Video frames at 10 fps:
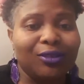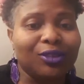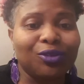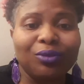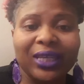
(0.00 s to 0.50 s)
it's
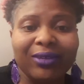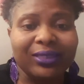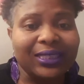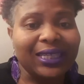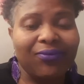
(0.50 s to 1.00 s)

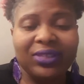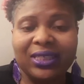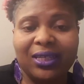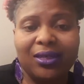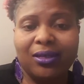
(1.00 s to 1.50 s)

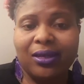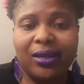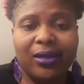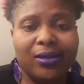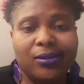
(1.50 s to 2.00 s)
2017,
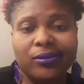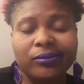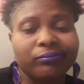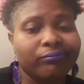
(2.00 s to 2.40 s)
and